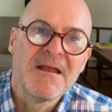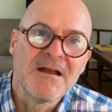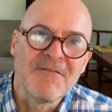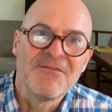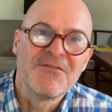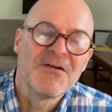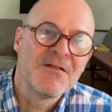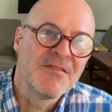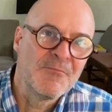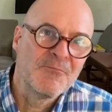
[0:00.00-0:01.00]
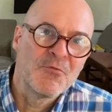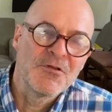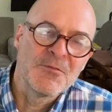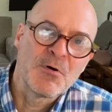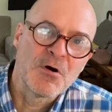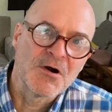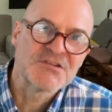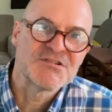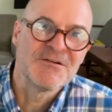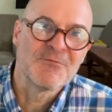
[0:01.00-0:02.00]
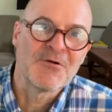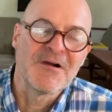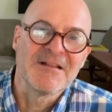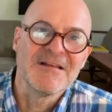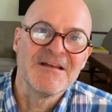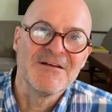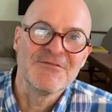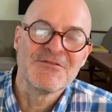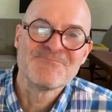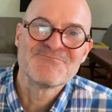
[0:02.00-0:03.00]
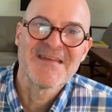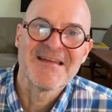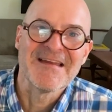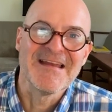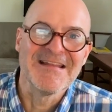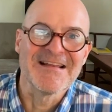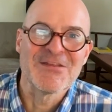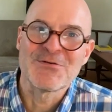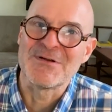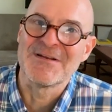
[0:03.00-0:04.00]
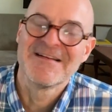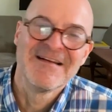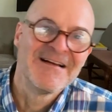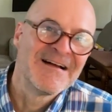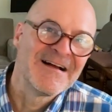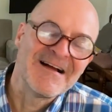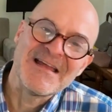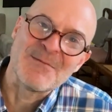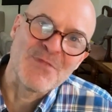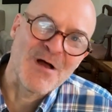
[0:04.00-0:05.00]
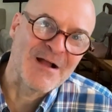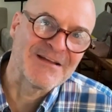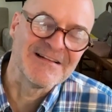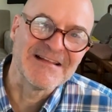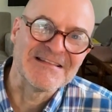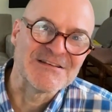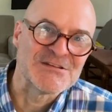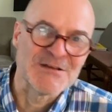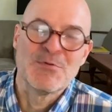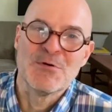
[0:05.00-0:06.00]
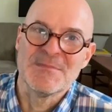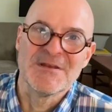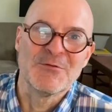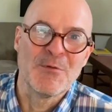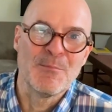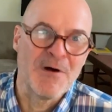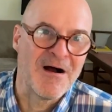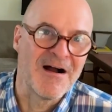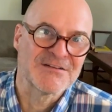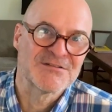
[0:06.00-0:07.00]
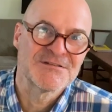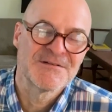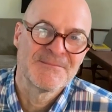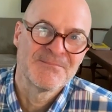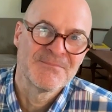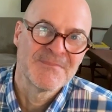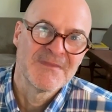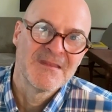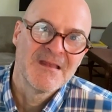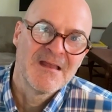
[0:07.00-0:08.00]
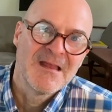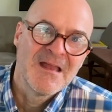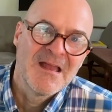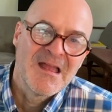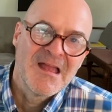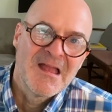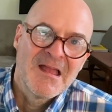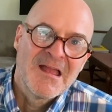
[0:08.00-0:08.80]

of one of the parks near where I live, and I thought, I am not going to let this thing put me into a box. Yeah.